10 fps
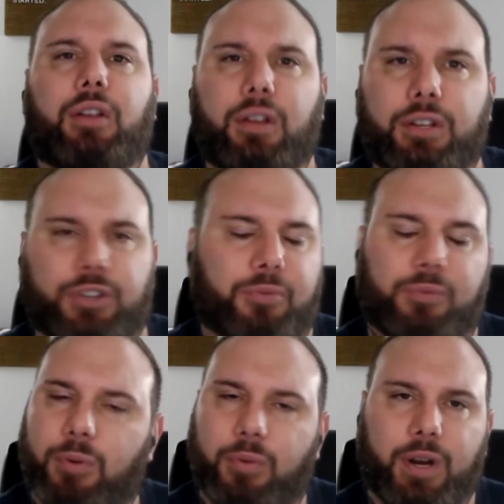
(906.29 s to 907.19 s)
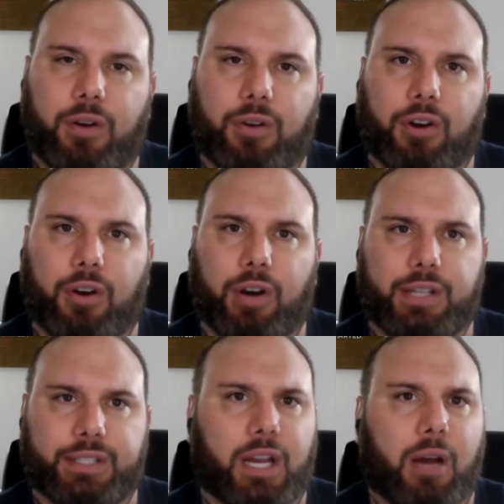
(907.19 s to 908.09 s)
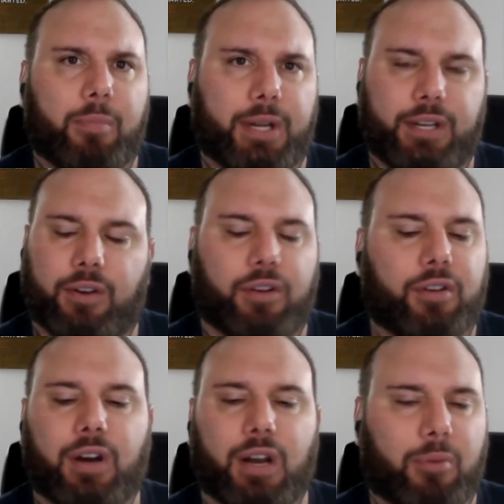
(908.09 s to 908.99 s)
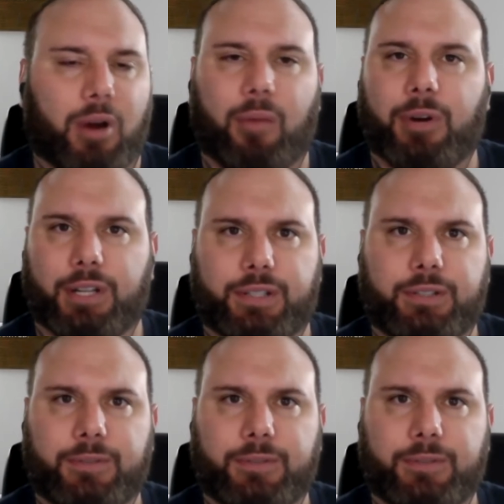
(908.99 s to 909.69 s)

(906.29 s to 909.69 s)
so but we don't current as a company don't own any properties